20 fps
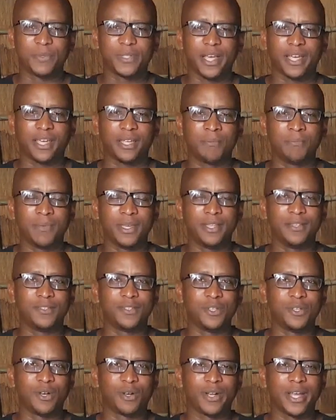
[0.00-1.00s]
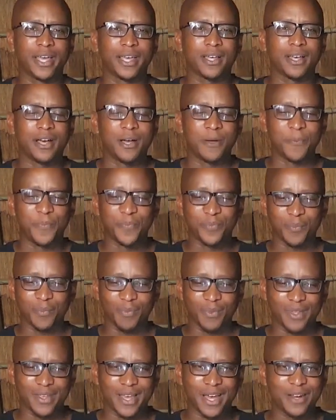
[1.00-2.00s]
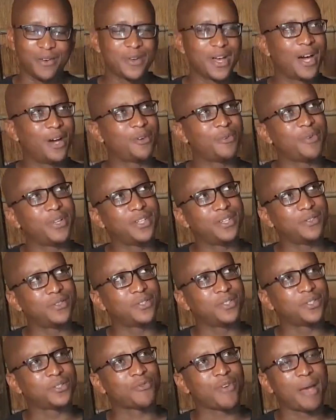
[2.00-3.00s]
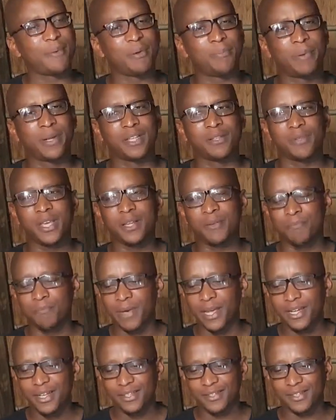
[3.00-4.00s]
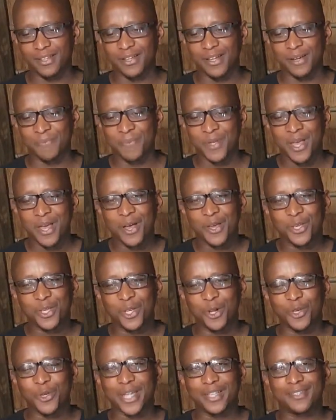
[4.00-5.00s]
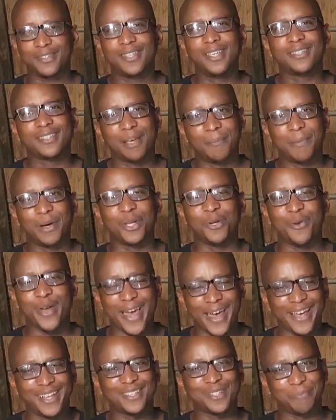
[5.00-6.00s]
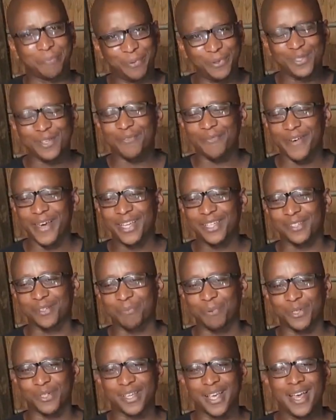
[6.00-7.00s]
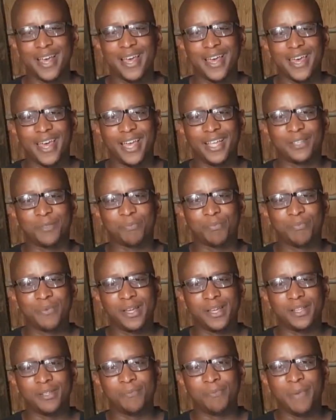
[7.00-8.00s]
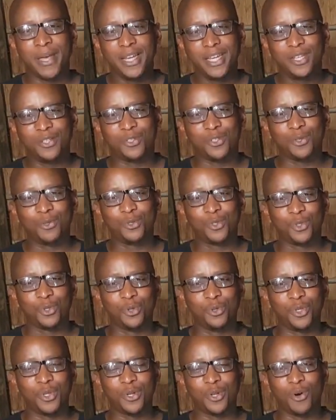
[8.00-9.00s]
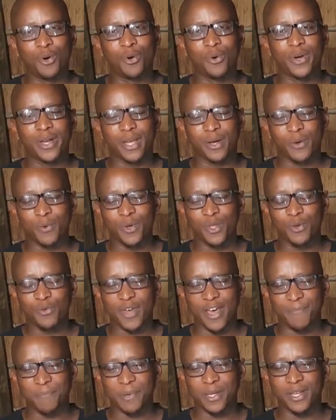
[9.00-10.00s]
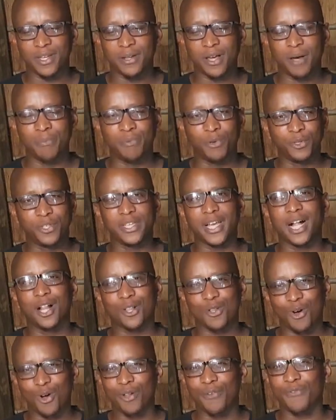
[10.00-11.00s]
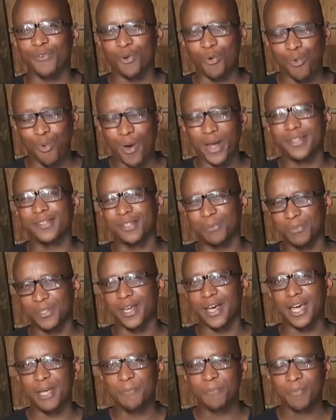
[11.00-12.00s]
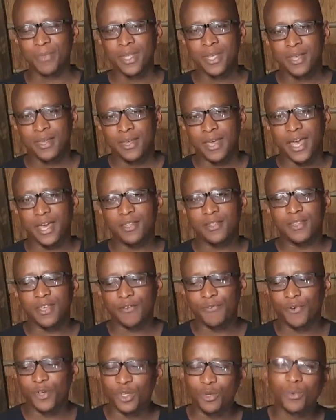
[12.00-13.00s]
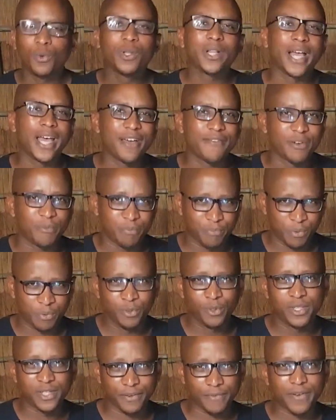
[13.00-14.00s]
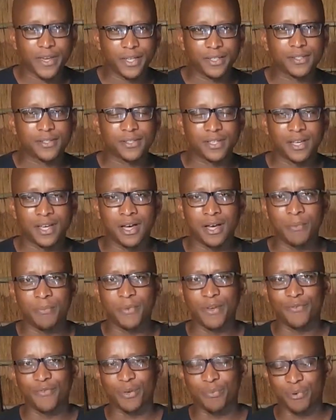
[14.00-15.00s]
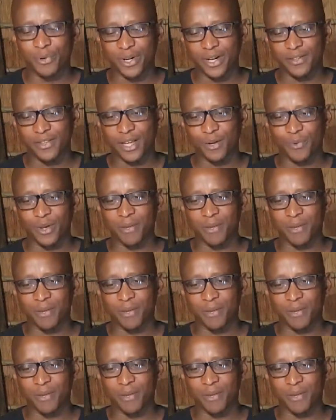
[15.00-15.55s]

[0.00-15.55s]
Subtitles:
it means I don't know how to really describe it, but it mainly you can see somebody who has a pooza face because it's mainly due to when you have been abusing alcohol for quite some time, and therefore you will have a pooza face, if we put it in that way,